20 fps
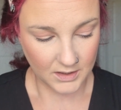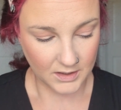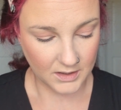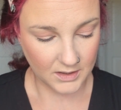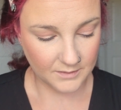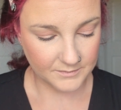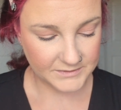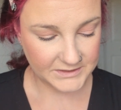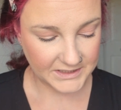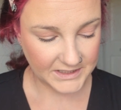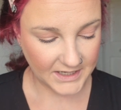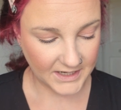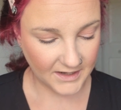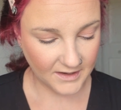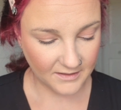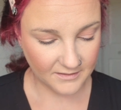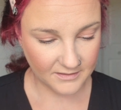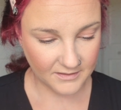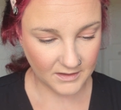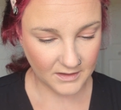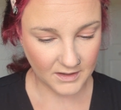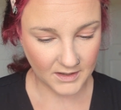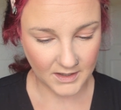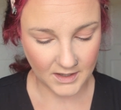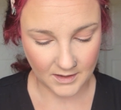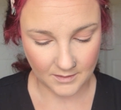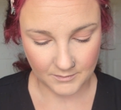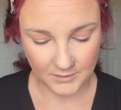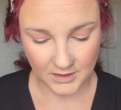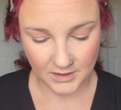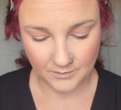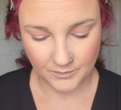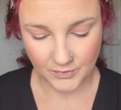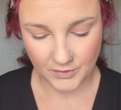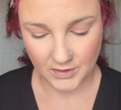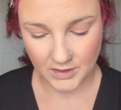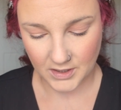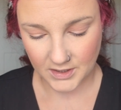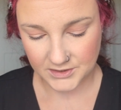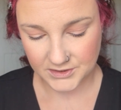Today I think I am going to
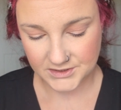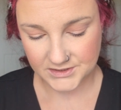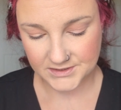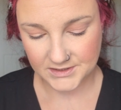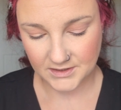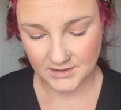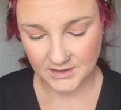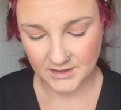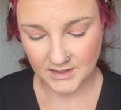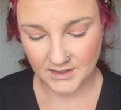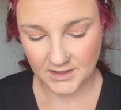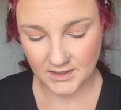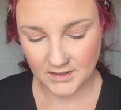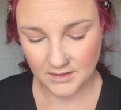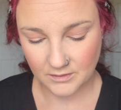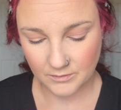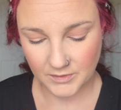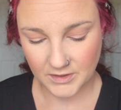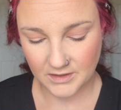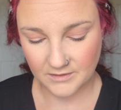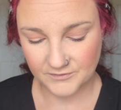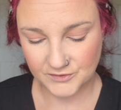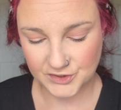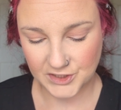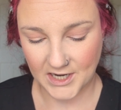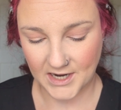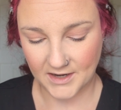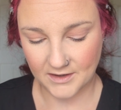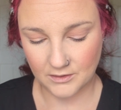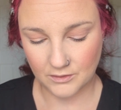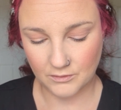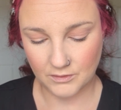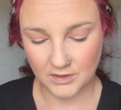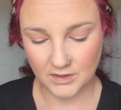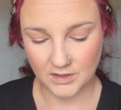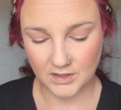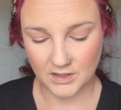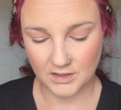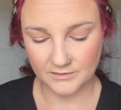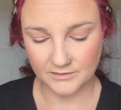put on just a little bit of shadow
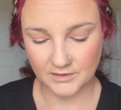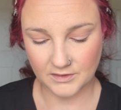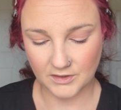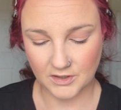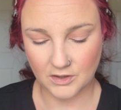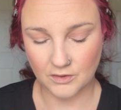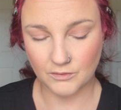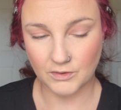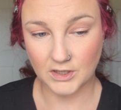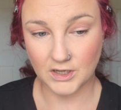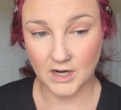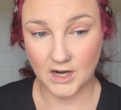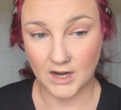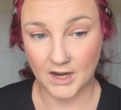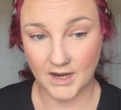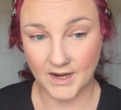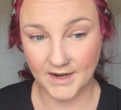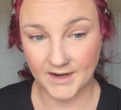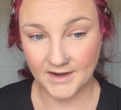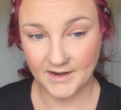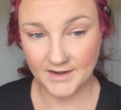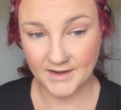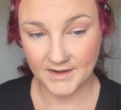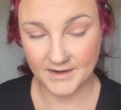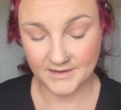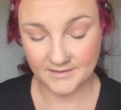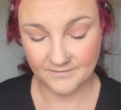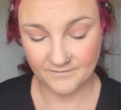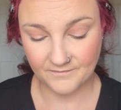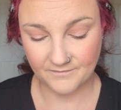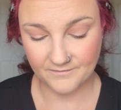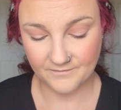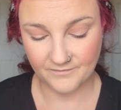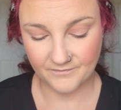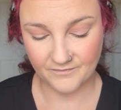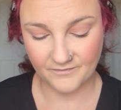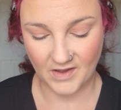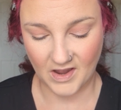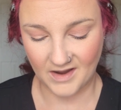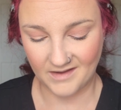along the lower eye. I
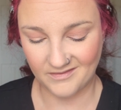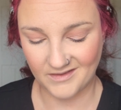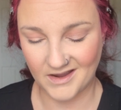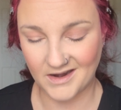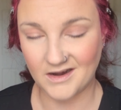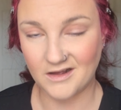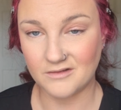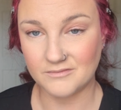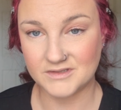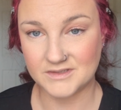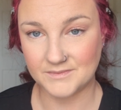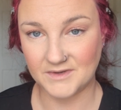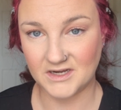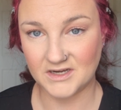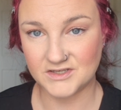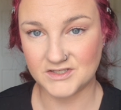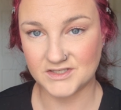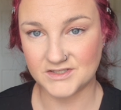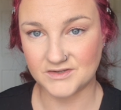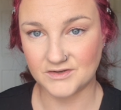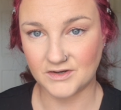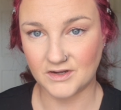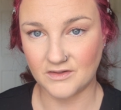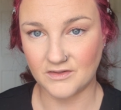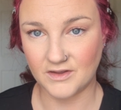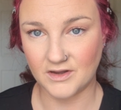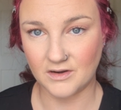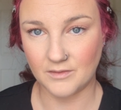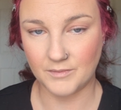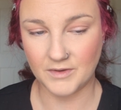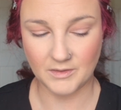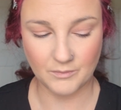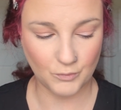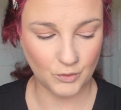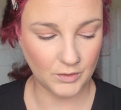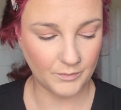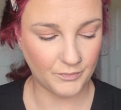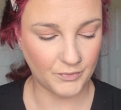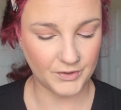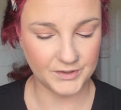find that helps me to just look a little
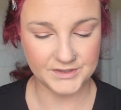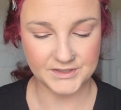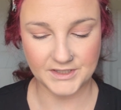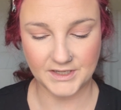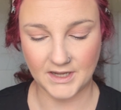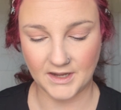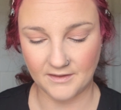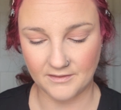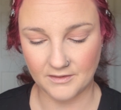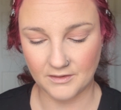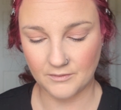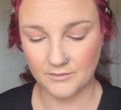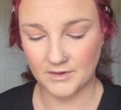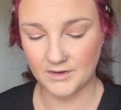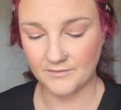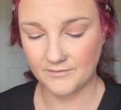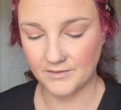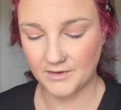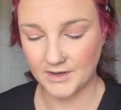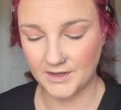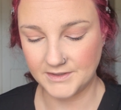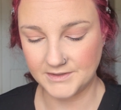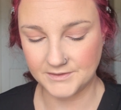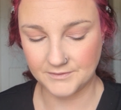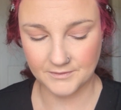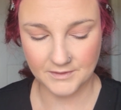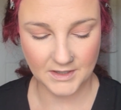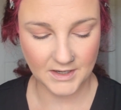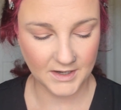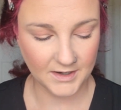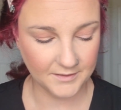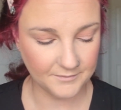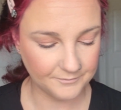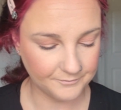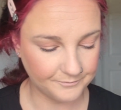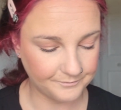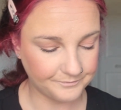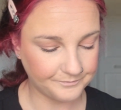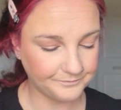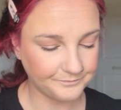bit more put together whenever I do
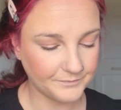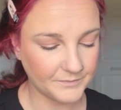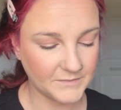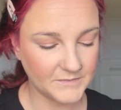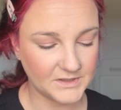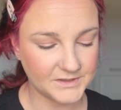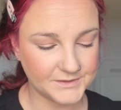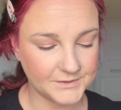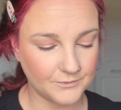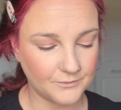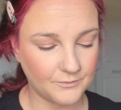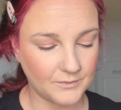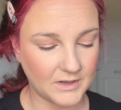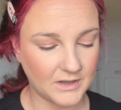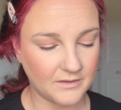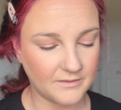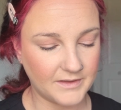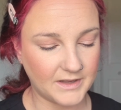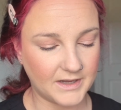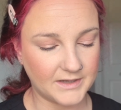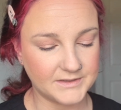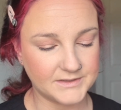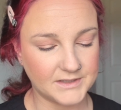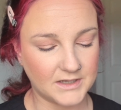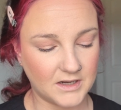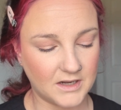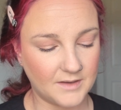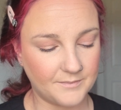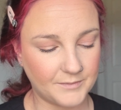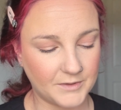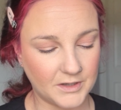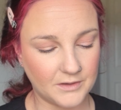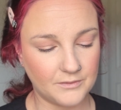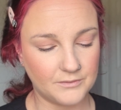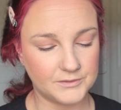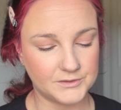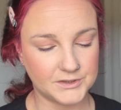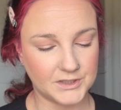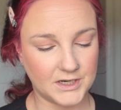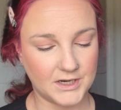that. So while that top
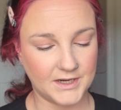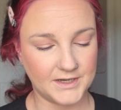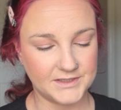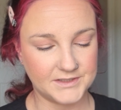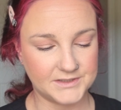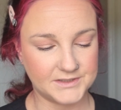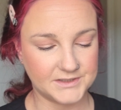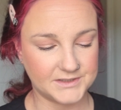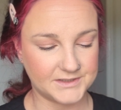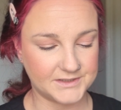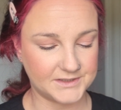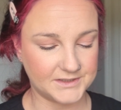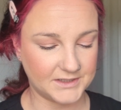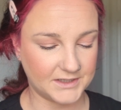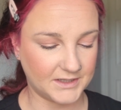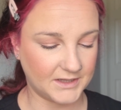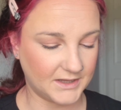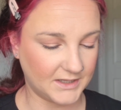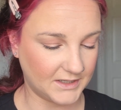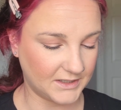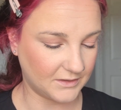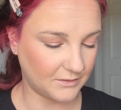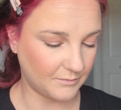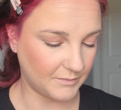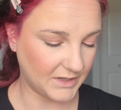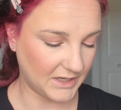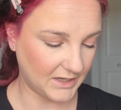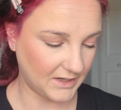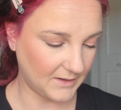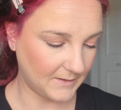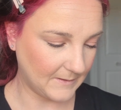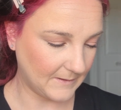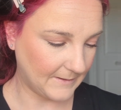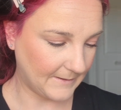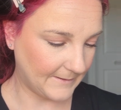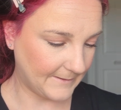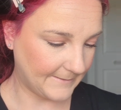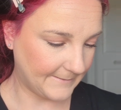coat dries just a little bit,